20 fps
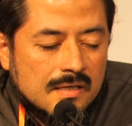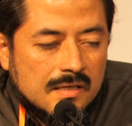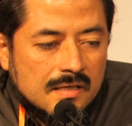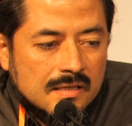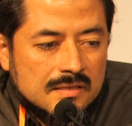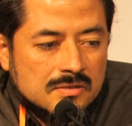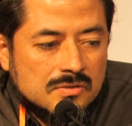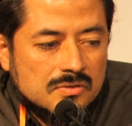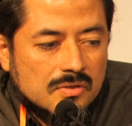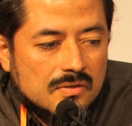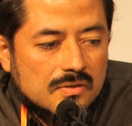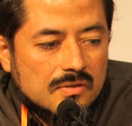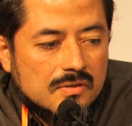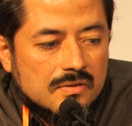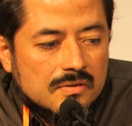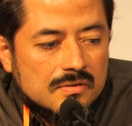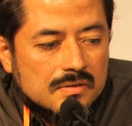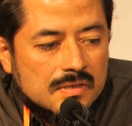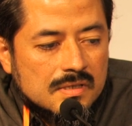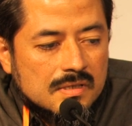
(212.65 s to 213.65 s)
And
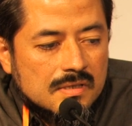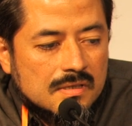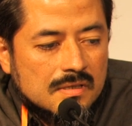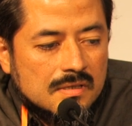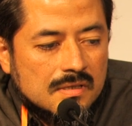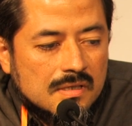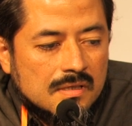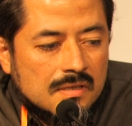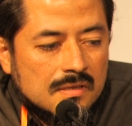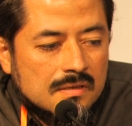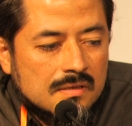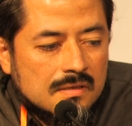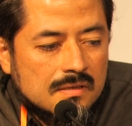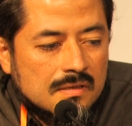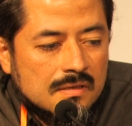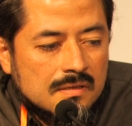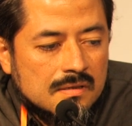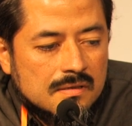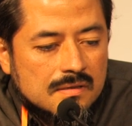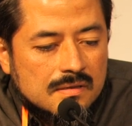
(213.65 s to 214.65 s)
so
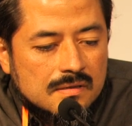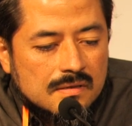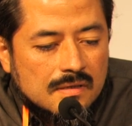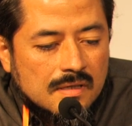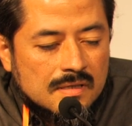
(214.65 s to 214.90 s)
the